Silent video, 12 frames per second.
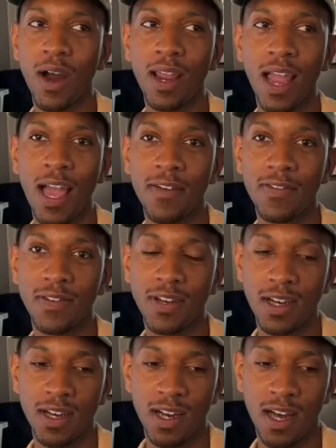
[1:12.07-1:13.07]
life
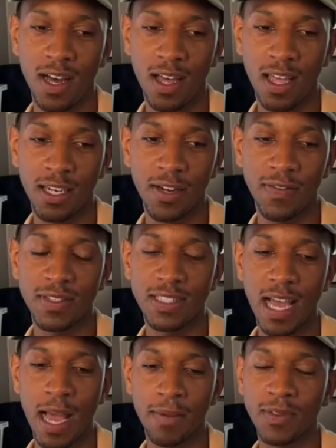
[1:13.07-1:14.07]
at different
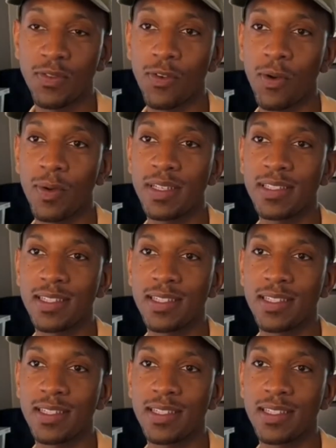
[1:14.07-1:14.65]
times for a reason.